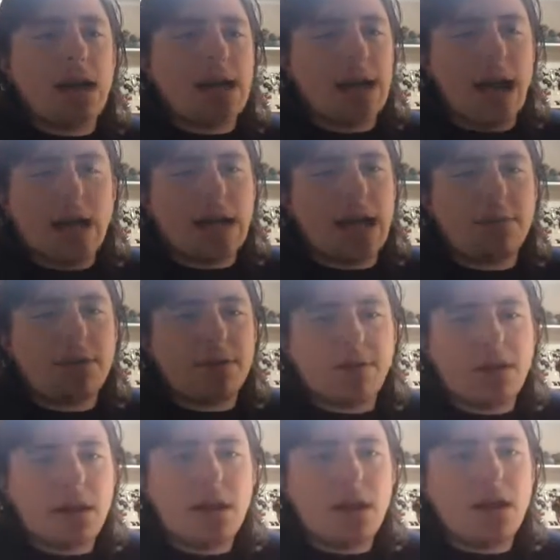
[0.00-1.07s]
A
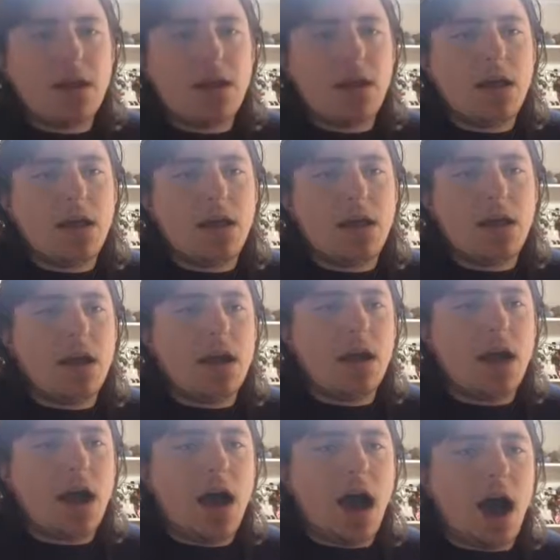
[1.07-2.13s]
99%,
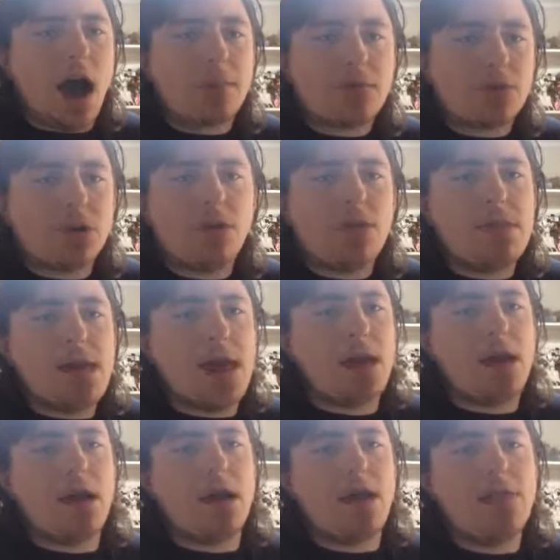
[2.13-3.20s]
I'm sure
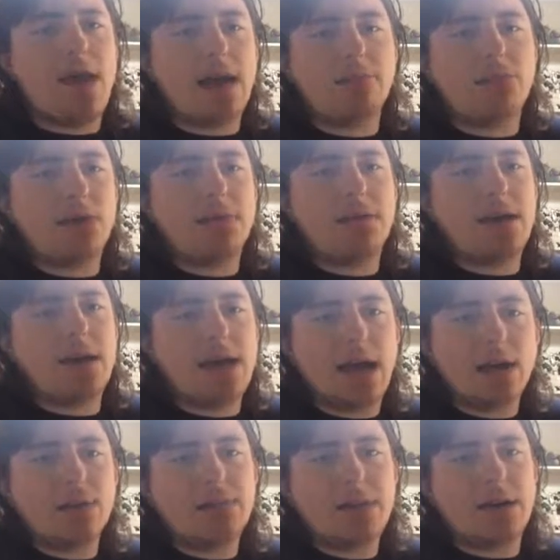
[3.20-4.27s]
that Natalie Portman is
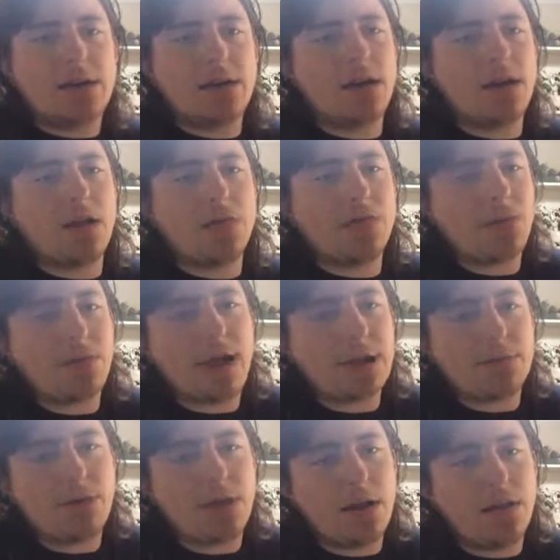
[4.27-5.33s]
not going to be in Thor
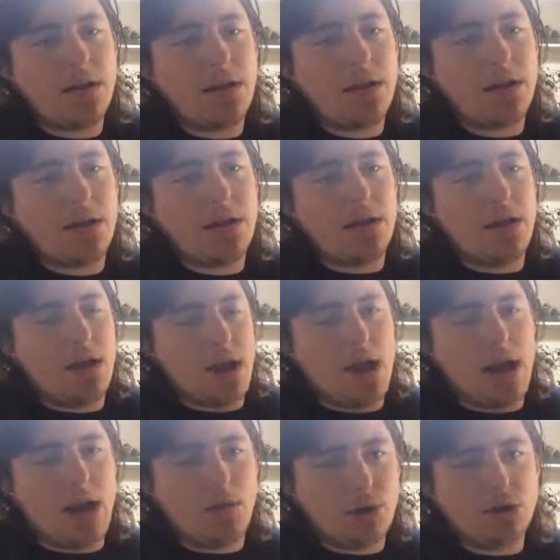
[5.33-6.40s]
Ragnarok.
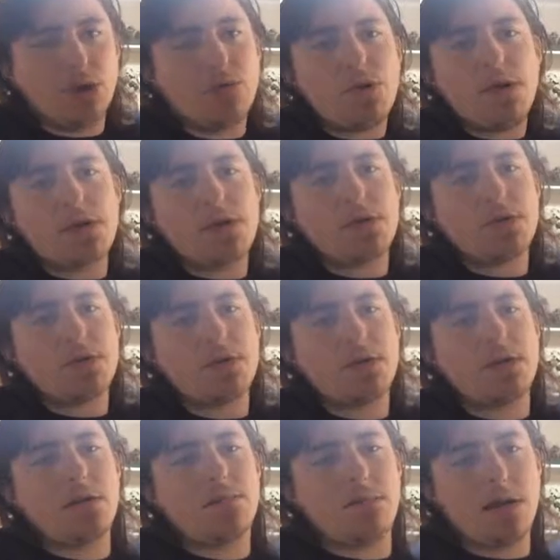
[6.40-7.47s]
And I wish she would,
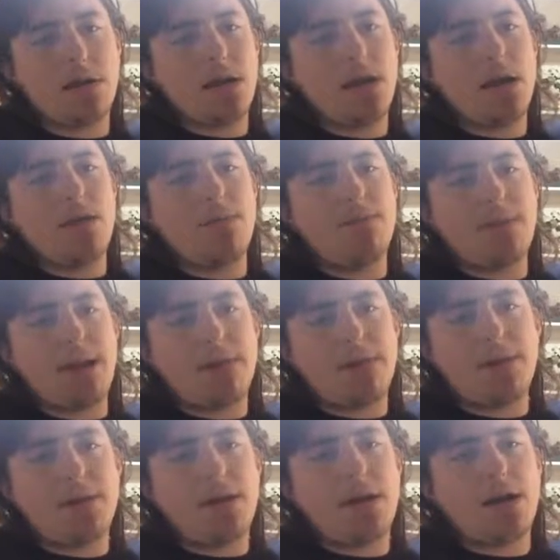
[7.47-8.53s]
but
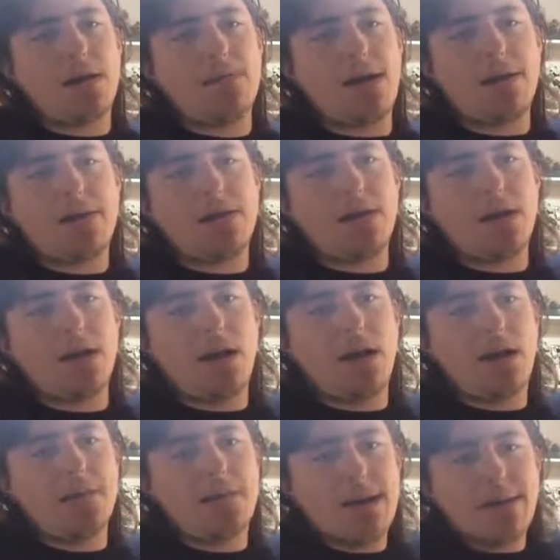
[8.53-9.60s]
maybe,
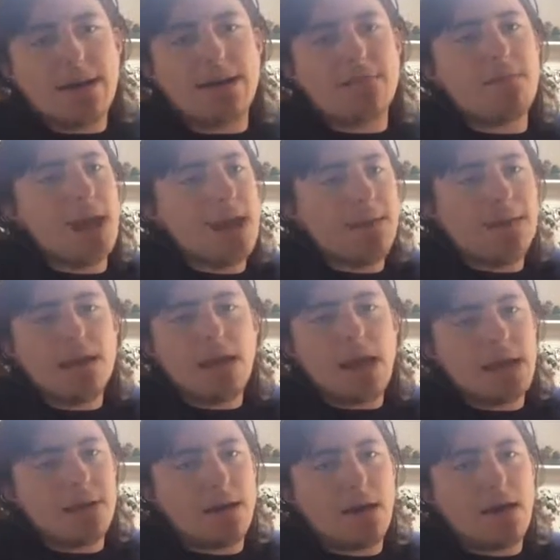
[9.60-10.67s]

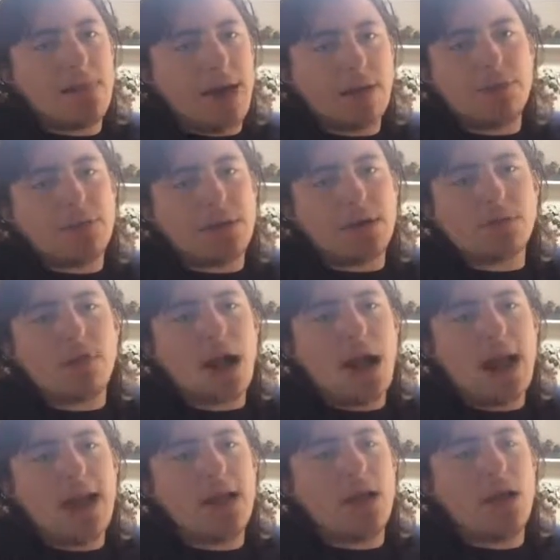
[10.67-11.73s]
and that's the reason
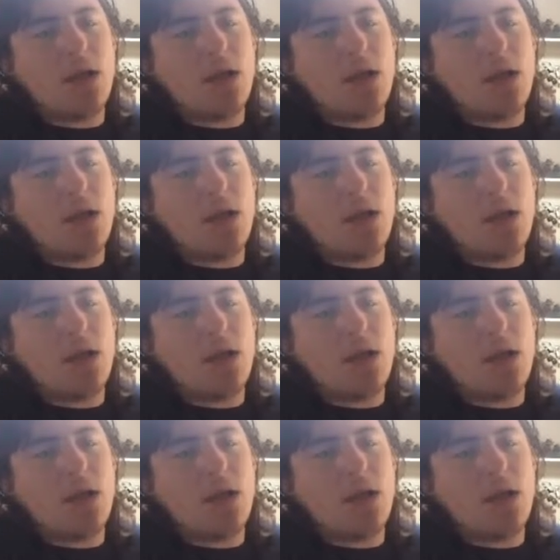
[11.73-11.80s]
why